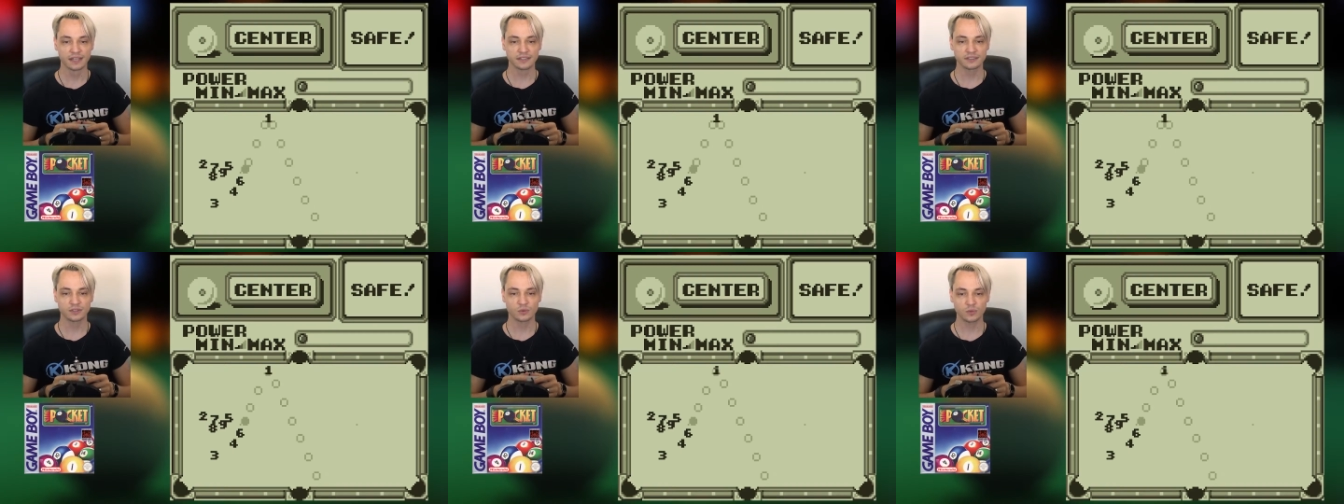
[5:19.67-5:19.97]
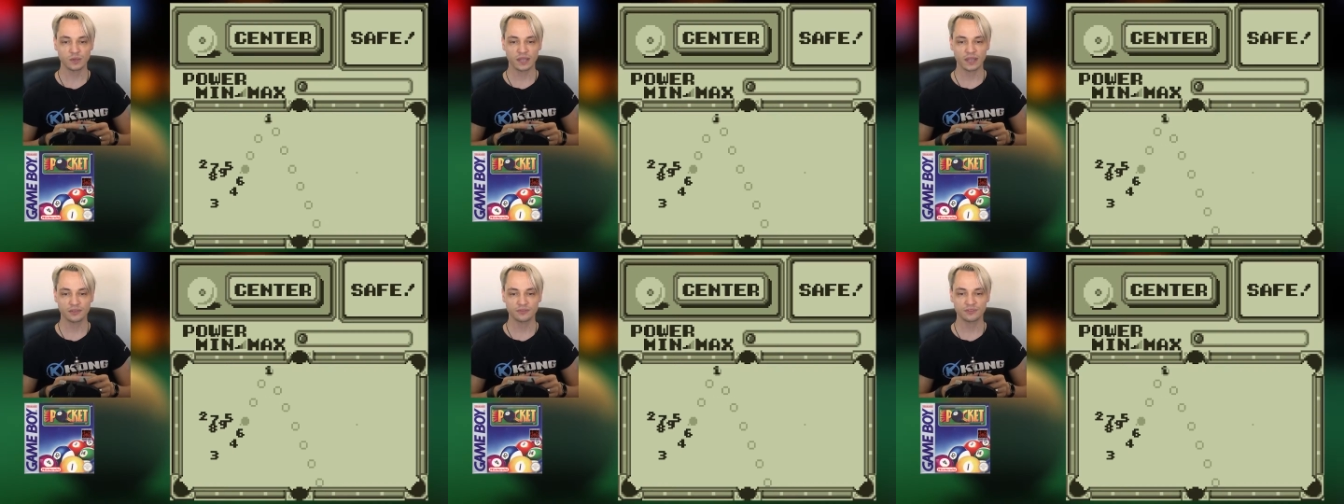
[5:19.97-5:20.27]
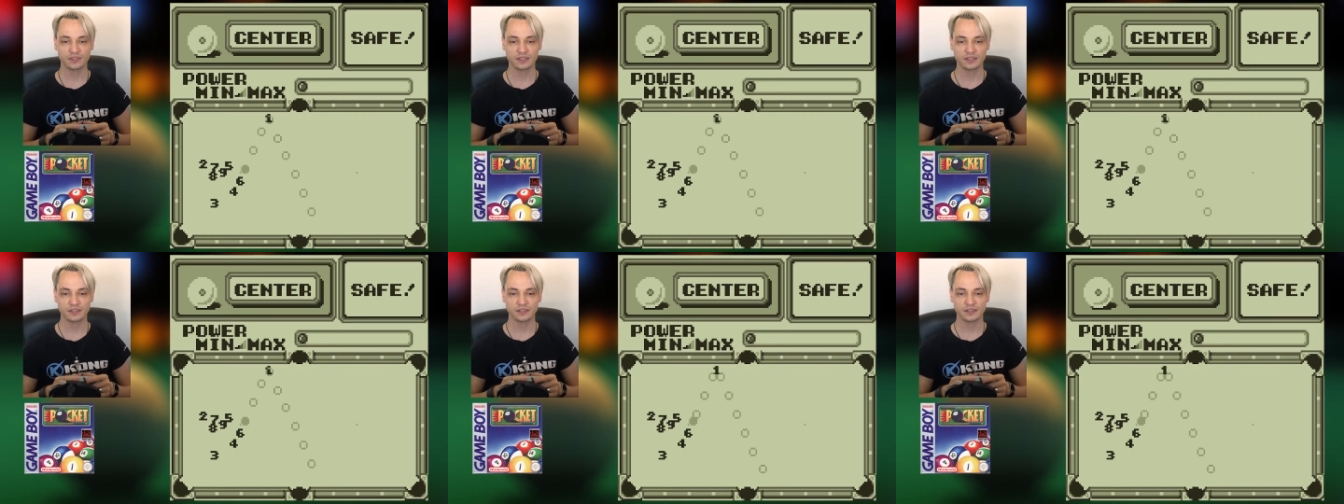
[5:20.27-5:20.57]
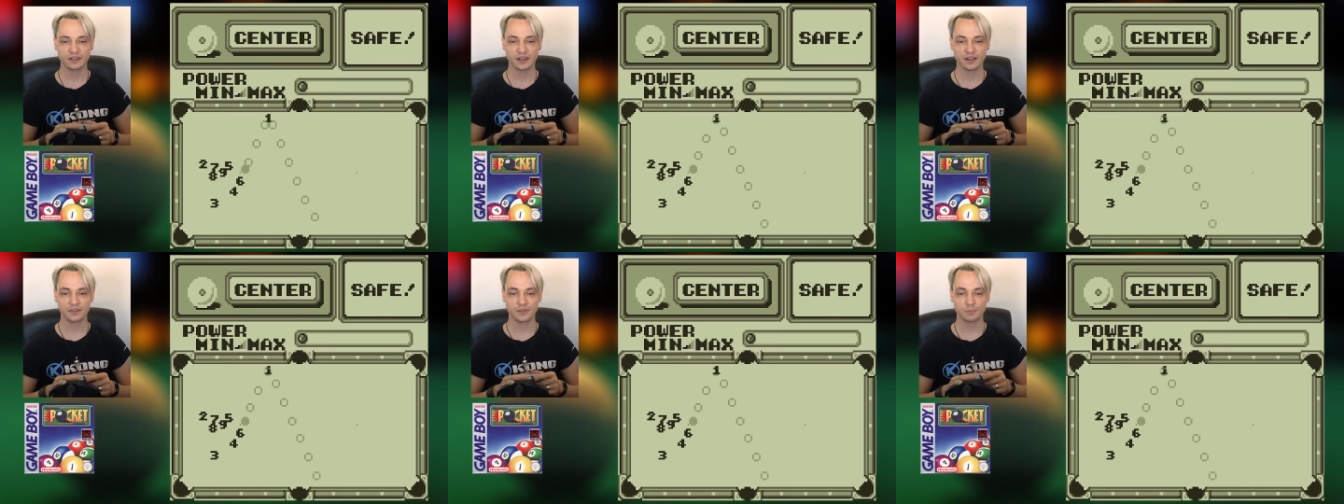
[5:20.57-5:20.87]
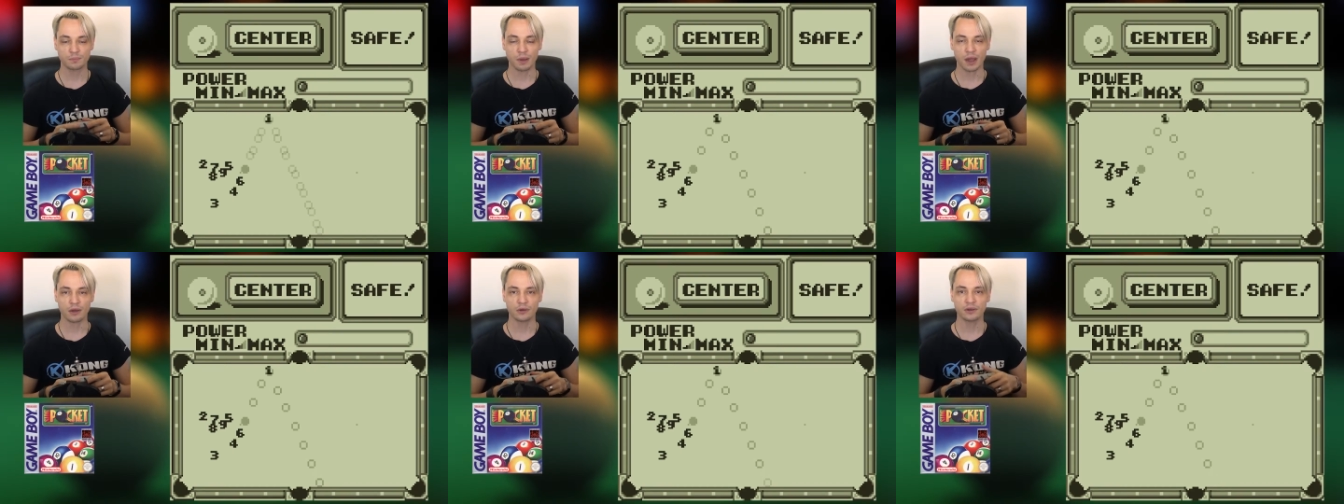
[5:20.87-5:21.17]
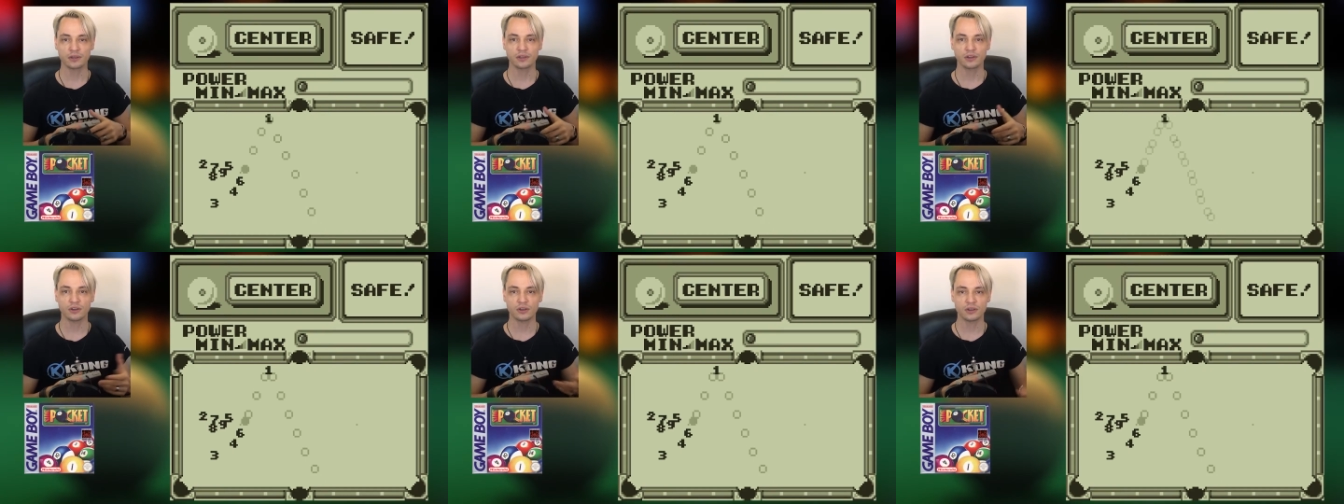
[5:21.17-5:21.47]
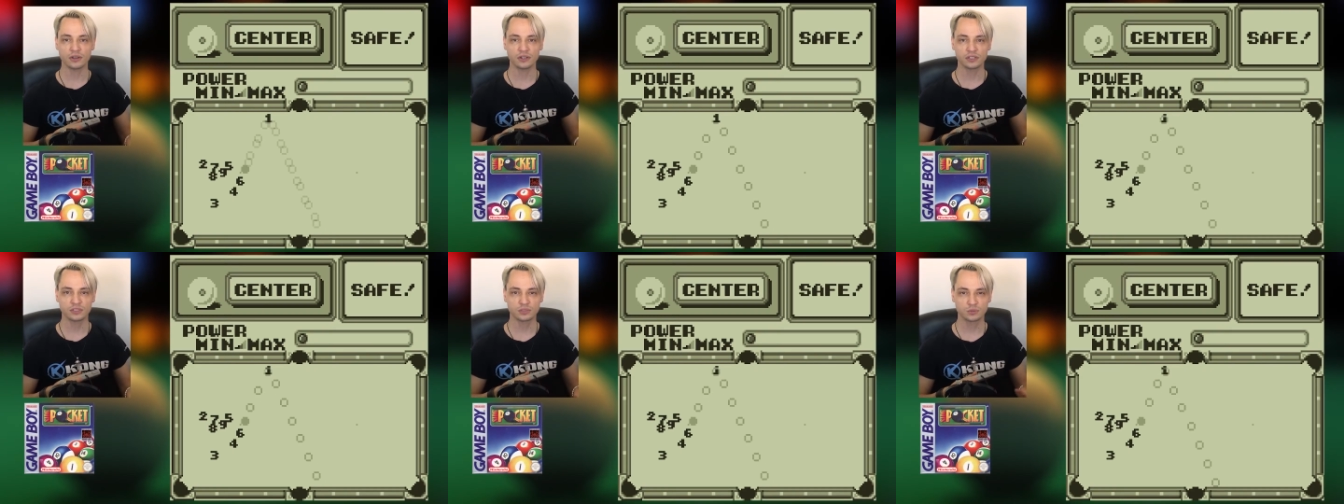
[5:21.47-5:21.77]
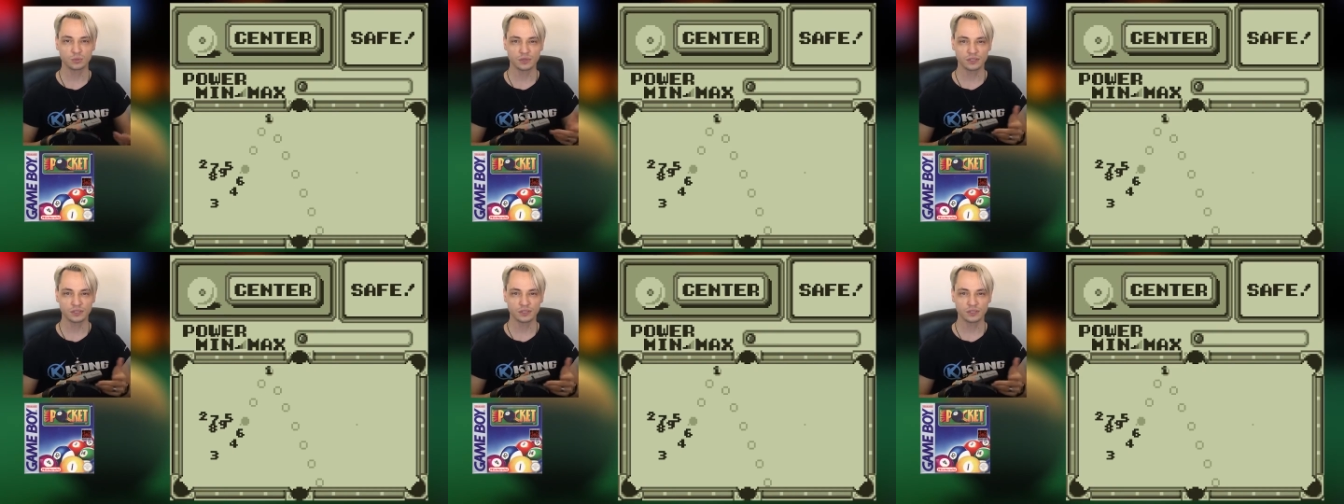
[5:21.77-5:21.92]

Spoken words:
So we have here the power gauge,